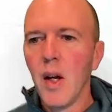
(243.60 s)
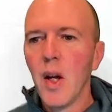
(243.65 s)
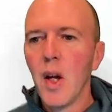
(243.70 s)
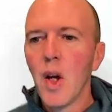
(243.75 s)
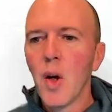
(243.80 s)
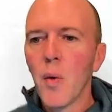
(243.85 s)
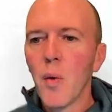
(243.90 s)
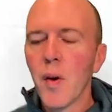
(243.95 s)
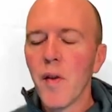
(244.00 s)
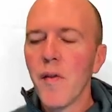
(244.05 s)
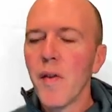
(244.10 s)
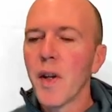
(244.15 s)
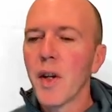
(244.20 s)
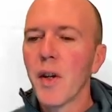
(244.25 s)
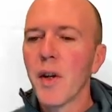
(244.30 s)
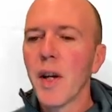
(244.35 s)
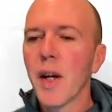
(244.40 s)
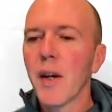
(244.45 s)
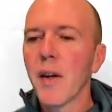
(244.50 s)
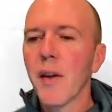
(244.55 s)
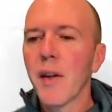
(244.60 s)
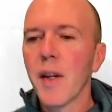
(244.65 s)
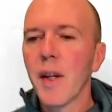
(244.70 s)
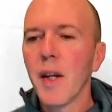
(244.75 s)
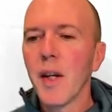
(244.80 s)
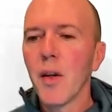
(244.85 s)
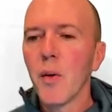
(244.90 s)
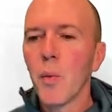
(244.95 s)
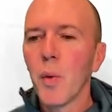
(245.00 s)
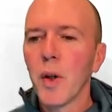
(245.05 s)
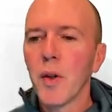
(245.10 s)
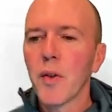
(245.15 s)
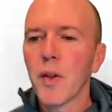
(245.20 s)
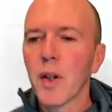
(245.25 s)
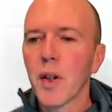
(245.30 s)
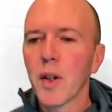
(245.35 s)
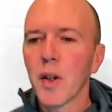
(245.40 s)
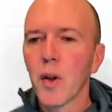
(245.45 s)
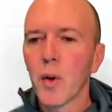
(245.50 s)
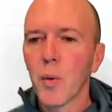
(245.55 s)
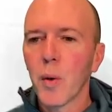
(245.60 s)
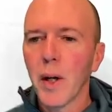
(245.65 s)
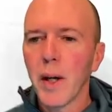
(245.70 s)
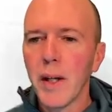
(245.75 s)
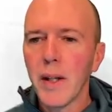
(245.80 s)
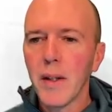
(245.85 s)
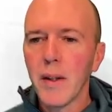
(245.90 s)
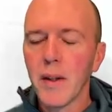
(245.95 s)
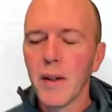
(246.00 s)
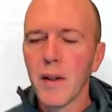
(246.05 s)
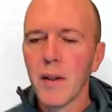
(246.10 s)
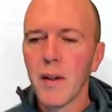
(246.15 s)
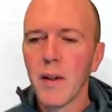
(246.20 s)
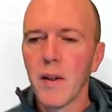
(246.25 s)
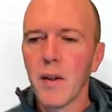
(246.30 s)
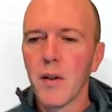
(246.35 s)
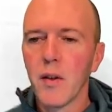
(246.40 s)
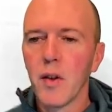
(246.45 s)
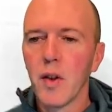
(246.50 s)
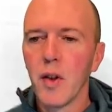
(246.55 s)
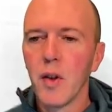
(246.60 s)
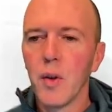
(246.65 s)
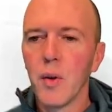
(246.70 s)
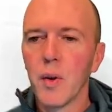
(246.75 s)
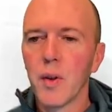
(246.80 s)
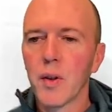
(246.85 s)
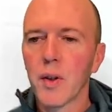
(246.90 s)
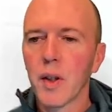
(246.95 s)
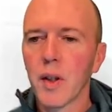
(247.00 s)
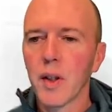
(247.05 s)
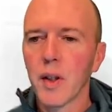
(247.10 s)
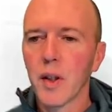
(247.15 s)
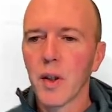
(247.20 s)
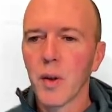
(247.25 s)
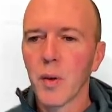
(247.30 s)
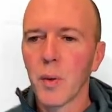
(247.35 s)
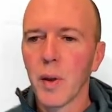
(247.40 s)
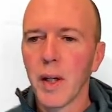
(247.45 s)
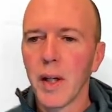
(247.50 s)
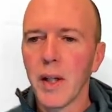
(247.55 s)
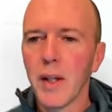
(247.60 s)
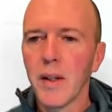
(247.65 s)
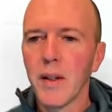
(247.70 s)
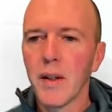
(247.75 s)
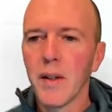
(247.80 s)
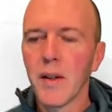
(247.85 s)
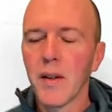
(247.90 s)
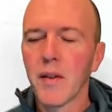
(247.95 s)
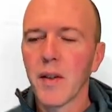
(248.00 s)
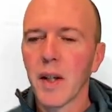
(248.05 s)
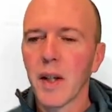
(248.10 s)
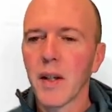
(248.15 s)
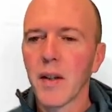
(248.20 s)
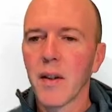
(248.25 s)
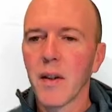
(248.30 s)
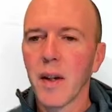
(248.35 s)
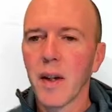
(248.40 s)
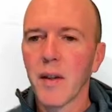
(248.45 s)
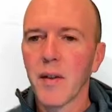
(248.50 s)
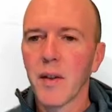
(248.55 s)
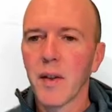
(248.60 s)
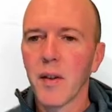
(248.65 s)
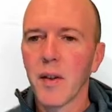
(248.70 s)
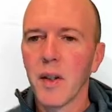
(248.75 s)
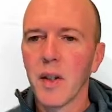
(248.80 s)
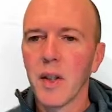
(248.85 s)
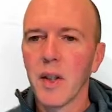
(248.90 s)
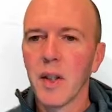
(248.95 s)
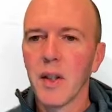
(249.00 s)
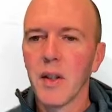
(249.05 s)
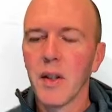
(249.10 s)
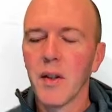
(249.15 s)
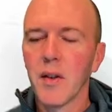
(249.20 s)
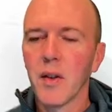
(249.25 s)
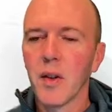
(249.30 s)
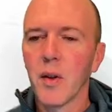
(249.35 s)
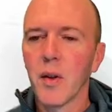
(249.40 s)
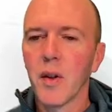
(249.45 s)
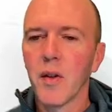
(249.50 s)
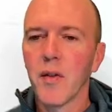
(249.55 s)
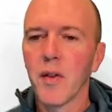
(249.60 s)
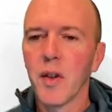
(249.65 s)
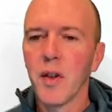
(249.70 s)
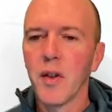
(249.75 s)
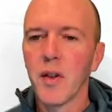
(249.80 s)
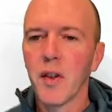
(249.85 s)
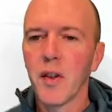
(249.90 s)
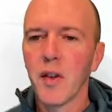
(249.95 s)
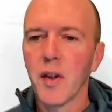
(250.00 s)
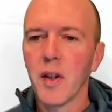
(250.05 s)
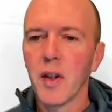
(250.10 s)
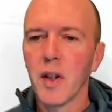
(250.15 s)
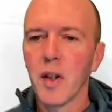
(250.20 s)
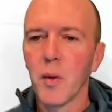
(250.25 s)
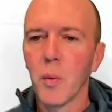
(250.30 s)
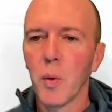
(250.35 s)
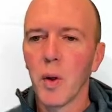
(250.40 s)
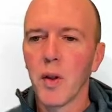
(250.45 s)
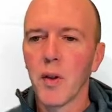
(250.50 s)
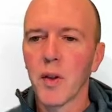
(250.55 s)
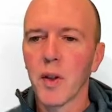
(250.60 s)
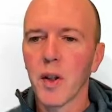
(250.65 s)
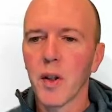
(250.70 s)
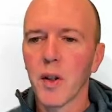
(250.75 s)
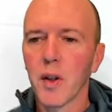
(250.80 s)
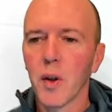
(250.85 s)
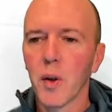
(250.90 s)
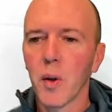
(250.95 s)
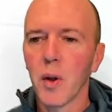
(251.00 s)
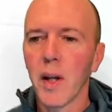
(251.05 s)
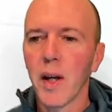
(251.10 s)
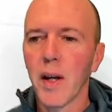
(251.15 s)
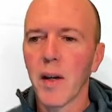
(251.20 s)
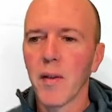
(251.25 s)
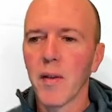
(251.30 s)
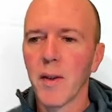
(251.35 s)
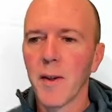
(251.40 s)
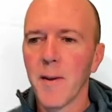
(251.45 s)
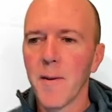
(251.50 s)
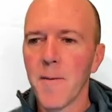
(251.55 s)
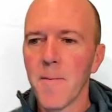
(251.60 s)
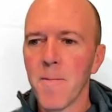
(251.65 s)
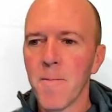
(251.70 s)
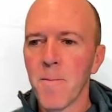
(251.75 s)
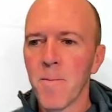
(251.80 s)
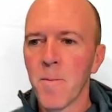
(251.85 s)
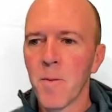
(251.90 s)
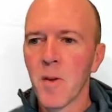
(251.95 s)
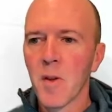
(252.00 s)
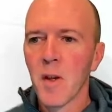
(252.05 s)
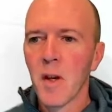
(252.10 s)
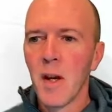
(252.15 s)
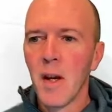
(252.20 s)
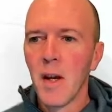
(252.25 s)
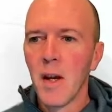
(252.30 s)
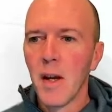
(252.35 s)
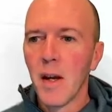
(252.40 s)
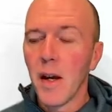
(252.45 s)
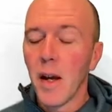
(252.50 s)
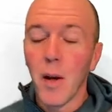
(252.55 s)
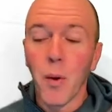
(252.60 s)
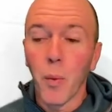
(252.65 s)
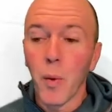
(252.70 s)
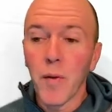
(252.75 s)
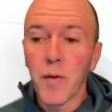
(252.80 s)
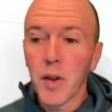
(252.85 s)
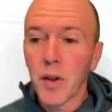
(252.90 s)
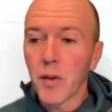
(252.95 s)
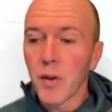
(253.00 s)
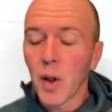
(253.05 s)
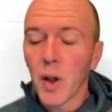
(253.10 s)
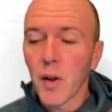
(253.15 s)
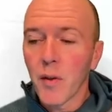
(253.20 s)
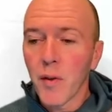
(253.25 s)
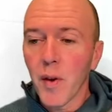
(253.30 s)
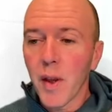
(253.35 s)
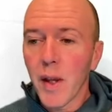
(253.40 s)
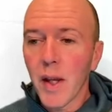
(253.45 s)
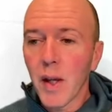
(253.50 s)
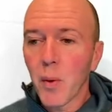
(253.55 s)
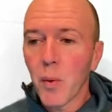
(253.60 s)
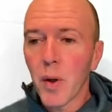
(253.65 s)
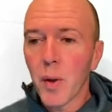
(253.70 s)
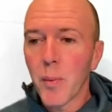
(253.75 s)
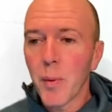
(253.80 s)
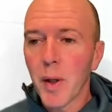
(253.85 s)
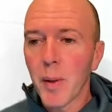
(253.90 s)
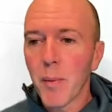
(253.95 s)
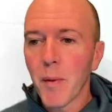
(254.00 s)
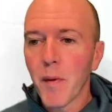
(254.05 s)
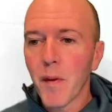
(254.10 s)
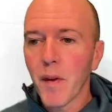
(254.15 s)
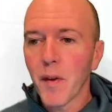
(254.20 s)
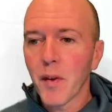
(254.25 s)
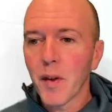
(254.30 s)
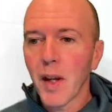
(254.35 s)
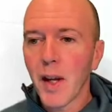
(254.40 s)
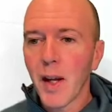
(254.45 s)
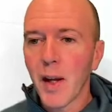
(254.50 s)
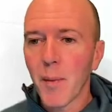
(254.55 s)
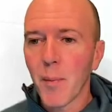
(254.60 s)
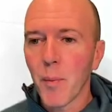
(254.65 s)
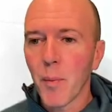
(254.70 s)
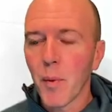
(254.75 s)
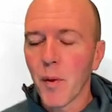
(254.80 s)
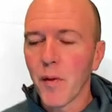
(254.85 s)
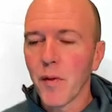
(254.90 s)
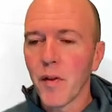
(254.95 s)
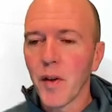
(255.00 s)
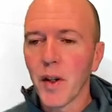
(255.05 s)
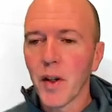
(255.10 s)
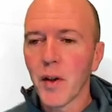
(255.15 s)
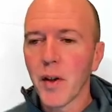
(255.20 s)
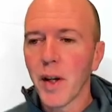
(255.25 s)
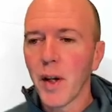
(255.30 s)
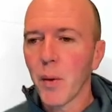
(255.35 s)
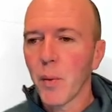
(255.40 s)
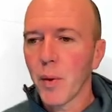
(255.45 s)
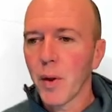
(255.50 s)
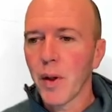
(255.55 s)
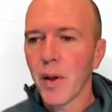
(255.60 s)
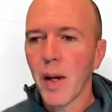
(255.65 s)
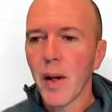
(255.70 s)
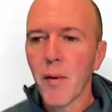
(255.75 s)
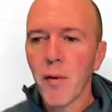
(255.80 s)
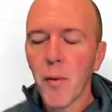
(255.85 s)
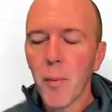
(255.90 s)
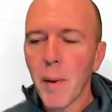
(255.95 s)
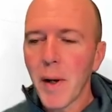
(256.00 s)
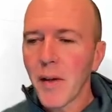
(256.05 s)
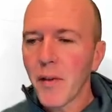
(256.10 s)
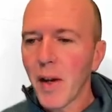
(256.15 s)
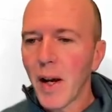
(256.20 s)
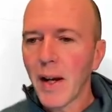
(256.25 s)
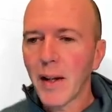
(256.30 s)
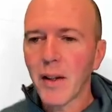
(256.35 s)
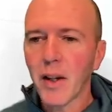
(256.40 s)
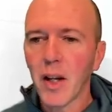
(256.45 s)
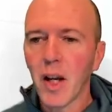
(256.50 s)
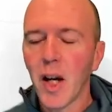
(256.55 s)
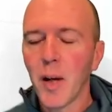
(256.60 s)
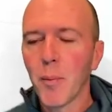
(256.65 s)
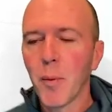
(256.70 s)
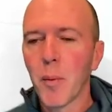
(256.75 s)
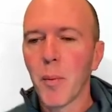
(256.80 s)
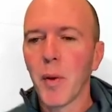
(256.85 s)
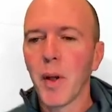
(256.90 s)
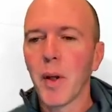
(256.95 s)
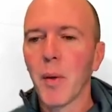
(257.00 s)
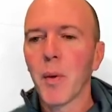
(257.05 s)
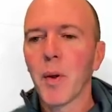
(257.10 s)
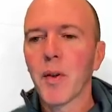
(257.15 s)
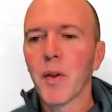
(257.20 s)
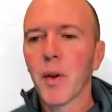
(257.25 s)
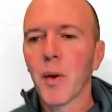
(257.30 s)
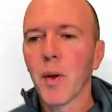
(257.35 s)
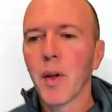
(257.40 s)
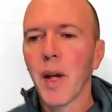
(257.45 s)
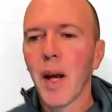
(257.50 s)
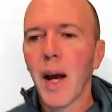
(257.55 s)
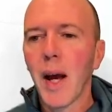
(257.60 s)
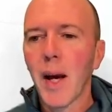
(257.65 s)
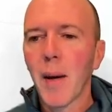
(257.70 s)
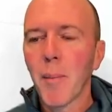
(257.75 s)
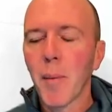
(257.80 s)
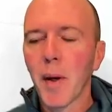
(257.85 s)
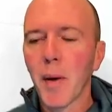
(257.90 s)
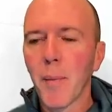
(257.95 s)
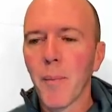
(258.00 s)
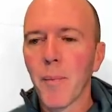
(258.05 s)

We figured out at the end, 1's going to go right, 2 is going to go right in the second to last decision, and so in the first decision, 1's going to go left. And we've just solved for the equilibrium of this game. We've figured out when everybody's acting optimally what's going to happen.